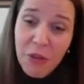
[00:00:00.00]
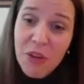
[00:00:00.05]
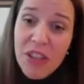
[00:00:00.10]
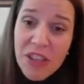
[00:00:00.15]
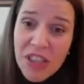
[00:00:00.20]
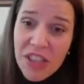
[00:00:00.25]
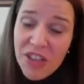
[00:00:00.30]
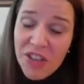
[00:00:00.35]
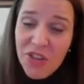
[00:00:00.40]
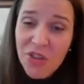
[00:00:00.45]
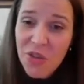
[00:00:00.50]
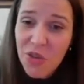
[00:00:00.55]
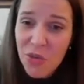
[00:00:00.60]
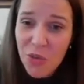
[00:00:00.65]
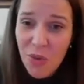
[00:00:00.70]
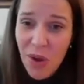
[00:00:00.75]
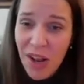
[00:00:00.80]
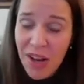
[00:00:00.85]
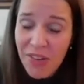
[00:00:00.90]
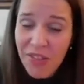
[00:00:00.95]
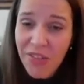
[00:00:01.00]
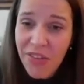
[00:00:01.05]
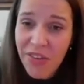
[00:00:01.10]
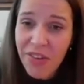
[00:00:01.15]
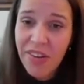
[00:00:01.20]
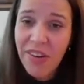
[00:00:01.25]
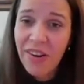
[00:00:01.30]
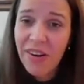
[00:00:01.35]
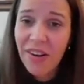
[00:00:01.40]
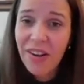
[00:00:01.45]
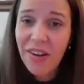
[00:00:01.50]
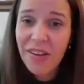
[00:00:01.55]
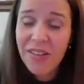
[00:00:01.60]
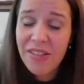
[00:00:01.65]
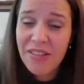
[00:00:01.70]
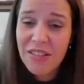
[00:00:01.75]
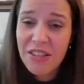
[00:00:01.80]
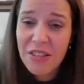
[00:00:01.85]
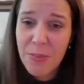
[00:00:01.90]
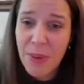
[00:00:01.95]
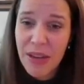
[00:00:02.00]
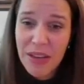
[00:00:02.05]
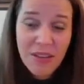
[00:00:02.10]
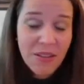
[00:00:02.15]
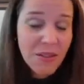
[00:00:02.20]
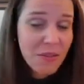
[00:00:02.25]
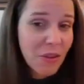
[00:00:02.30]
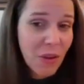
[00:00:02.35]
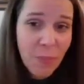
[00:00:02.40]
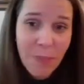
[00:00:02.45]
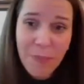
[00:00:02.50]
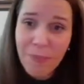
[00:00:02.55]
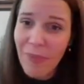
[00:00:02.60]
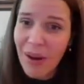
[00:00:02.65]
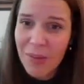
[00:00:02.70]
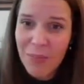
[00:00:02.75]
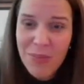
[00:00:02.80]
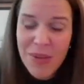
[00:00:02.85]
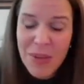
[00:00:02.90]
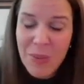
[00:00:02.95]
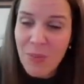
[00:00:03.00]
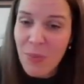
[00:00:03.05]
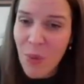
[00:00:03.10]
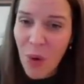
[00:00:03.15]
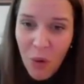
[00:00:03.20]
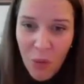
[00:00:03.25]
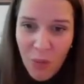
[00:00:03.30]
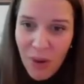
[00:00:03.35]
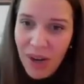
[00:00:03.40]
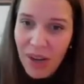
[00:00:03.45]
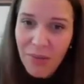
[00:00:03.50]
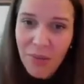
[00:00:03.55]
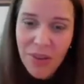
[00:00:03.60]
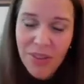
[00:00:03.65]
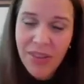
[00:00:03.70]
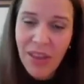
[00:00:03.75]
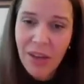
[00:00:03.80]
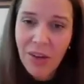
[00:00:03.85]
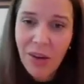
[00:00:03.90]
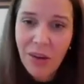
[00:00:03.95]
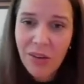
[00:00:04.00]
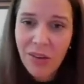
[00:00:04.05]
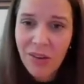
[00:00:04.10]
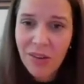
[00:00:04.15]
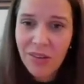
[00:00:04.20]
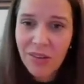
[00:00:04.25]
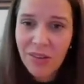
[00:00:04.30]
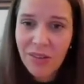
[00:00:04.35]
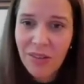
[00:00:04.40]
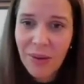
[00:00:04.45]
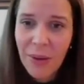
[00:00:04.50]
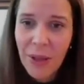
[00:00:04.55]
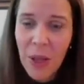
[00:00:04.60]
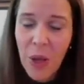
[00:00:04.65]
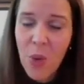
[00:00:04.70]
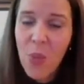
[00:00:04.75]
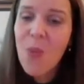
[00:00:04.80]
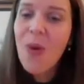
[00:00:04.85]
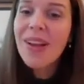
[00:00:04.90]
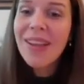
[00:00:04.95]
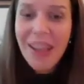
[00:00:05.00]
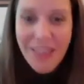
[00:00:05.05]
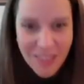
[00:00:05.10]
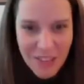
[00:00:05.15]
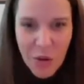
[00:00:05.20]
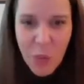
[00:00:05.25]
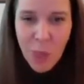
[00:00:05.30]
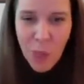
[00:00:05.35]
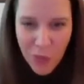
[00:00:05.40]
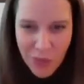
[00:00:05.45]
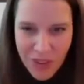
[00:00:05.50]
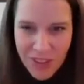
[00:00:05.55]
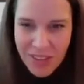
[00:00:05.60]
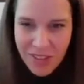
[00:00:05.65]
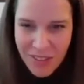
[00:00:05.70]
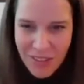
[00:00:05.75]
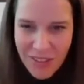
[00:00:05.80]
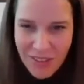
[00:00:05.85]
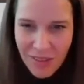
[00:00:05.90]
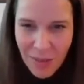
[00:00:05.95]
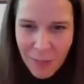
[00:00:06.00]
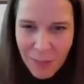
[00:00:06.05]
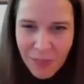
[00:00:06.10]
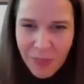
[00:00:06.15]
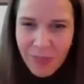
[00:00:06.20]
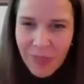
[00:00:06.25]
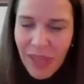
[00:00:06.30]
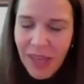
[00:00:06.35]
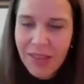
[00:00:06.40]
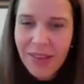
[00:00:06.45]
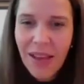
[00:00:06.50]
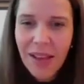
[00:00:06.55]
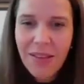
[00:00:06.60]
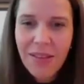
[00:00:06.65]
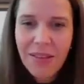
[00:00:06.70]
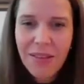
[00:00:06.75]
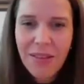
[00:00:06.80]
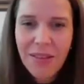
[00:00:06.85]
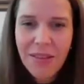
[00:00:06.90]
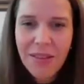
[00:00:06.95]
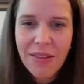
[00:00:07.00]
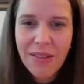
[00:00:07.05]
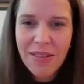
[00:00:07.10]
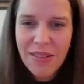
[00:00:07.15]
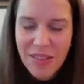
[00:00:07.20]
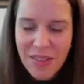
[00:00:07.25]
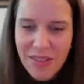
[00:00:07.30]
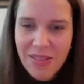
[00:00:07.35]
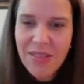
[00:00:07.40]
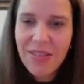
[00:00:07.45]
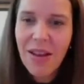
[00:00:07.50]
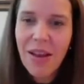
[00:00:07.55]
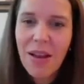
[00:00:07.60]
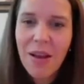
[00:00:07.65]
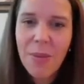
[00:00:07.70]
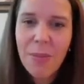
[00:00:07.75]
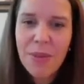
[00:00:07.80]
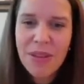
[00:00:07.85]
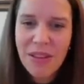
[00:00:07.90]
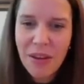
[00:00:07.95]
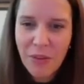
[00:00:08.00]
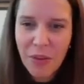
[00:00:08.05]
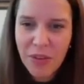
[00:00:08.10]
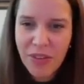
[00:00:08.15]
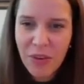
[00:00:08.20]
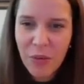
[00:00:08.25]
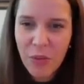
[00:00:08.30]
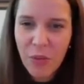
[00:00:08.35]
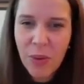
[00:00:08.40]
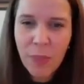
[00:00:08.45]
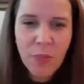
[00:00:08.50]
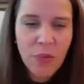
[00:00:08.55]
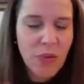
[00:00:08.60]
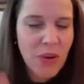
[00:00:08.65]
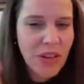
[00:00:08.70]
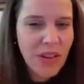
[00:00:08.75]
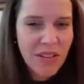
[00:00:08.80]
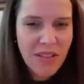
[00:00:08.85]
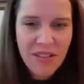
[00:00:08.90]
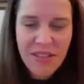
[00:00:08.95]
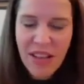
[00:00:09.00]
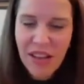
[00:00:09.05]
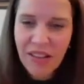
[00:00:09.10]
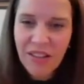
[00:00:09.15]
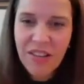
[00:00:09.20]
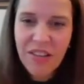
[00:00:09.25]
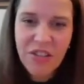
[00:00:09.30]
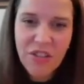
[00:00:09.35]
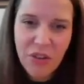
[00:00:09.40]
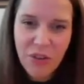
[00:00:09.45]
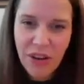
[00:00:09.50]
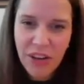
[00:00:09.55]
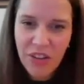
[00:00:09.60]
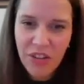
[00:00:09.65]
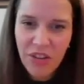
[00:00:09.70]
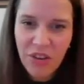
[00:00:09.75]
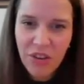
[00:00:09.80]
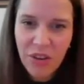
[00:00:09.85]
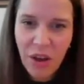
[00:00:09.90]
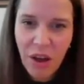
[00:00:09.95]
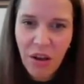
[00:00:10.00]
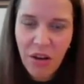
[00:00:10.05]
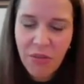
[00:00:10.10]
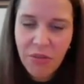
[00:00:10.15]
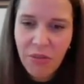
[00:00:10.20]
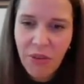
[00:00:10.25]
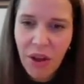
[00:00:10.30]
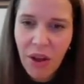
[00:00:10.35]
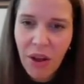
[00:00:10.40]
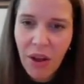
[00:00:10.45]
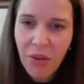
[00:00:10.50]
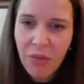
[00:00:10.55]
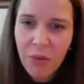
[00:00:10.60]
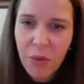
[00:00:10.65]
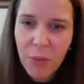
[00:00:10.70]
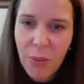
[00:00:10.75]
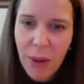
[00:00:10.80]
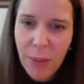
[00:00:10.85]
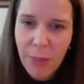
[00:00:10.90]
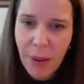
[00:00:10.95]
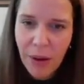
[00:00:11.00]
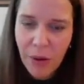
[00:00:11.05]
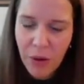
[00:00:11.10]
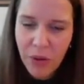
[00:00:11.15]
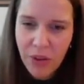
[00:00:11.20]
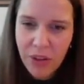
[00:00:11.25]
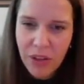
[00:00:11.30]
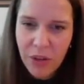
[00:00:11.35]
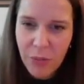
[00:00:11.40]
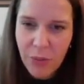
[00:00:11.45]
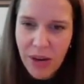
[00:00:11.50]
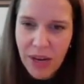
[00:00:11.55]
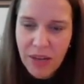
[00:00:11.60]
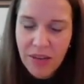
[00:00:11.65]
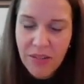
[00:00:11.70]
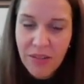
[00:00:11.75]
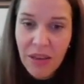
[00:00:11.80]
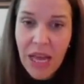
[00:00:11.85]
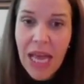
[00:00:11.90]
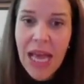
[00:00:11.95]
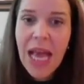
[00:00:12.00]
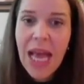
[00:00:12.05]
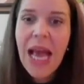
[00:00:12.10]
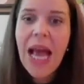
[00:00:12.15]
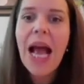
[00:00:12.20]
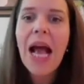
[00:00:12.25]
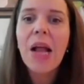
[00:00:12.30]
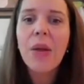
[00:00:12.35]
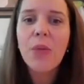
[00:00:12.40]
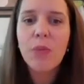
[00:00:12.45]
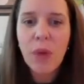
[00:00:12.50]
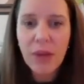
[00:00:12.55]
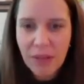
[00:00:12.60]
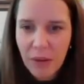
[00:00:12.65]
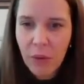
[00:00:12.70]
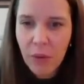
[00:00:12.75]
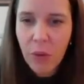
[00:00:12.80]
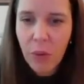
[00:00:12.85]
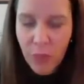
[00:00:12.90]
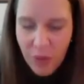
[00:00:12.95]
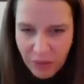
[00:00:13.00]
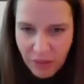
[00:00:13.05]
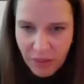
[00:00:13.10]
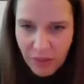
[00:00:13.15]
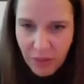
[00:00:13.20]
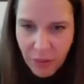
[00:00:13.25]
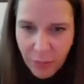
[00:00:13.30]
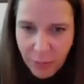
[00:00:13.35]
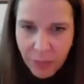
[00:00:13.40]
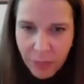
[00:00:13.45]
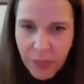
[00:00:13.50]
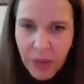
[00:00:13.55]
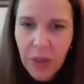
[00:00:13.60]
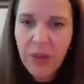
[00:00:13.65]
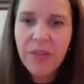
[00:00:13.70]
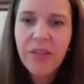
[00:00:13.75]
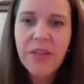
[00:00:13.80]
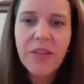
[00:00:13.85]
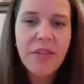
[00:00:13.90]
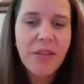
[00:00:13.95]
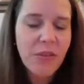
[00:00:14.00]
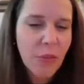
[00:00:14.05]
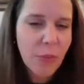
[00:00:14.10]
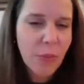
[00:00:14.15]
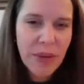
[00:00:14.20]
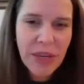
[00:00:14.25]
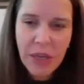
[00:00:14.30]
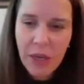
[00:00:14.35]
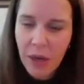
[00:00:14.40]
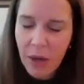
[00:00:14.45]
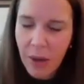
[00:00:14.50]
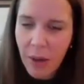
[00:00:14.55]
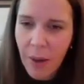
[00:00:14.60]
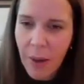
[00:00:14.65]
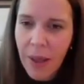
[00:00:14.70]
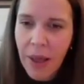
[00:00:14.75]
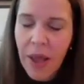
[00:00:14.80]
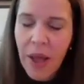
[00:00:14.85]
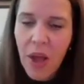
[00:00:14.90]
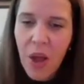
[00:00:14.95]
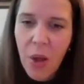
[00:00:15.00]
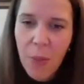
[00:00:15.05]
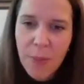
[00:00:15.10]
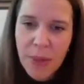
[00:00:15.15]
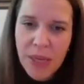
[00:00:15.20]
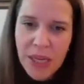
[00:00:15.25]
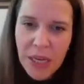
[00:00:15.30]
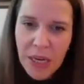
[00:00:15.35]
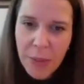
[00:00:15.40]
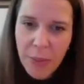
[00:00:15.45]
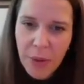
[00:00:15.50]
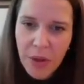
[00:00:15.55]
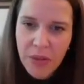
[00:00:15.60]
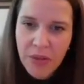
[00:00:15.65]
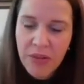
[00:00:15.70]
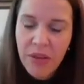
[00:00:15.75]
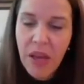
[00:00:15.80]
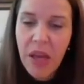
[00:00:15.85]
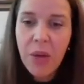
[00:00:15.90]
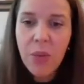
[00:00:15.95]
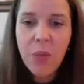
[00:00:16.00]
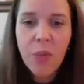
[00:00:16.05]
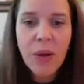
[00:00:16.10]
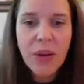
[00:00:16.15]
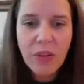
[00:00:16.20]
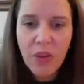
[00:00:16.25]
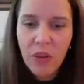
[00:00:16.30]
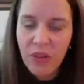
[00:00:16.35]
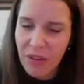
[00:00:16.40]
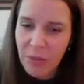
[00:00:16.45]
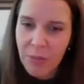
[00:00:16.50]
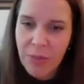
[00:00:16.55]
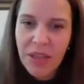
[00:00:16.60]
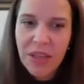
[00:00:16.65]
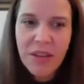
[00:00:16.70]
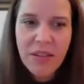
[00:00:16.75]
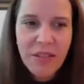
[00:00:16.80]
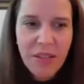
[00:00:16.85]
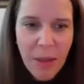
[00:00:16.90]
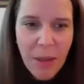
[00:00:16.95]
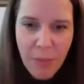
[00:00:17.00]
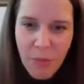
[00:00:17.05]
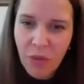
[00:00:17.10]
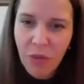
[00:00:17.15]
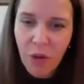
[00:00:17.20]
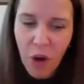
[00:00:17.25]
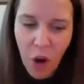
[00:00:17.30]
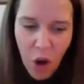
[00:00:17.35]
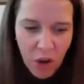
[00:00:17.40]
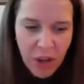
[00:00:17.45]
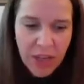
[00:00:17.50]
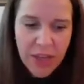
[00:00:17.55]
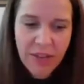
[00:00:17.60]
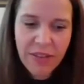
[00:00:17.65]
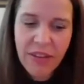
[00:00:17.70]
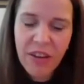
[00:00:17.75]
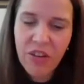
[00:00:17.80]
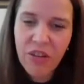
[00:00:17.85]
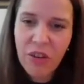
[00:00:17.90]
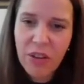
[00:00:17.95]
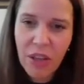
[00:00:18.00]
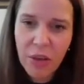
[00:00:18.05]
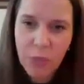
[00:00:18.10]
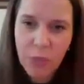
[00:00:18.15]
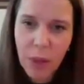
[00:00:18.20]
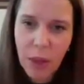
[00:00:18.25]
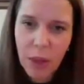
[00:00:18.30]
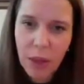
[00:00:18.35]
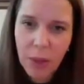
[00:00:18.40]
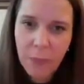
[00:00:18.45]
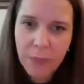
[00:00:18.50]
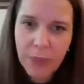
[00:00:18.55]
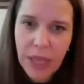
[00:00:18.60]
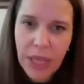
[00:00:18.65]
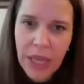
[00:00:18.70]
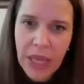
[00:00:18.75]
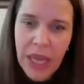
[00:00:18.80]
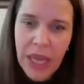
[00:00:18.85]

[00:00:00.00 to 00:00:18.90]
fitted to enter this space? Some might be more relevant than others. What are the opportunities that these Metaverse and Web3, this next iteration of the web, are going to create? and what are the risks. And this is a big element. And what does it mean in terms of organization as well?